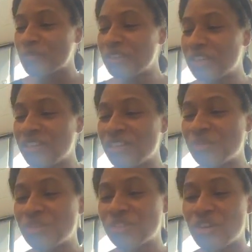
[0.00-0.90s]
Again,
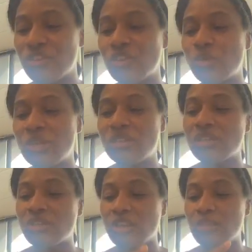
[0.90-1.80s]
this one is called the
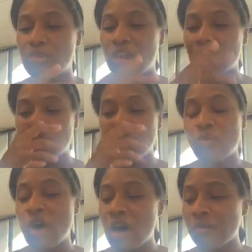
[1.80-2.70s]
2016 Blanc
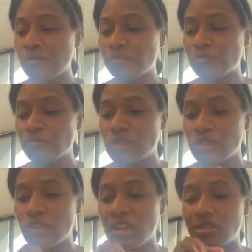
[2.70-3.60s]
Bois.
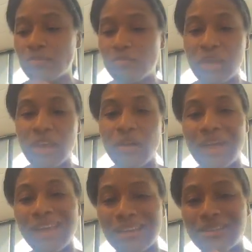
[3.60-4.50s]
So that's B L
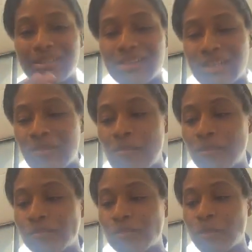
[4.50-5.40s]
A N C.
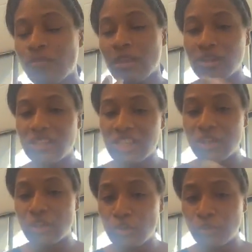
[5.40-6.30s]
D
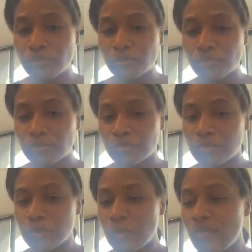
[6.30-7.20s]
U
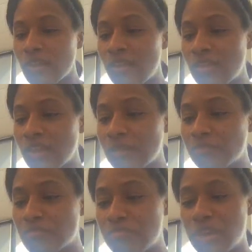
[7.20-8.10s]
and
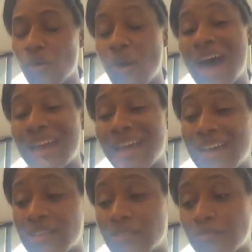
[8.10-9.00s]
then B O I
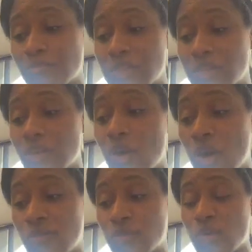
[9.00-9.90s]
S. It's an
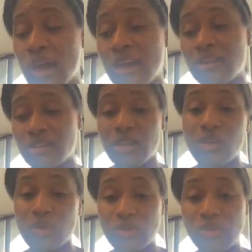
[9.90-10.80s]
off dry and it's
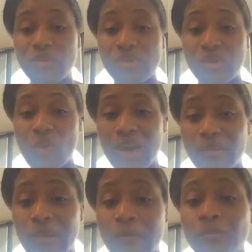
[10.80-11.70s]
here at the Houston
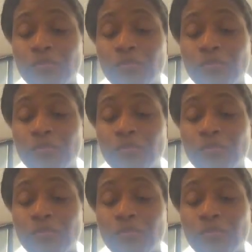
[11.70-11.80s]
Winery.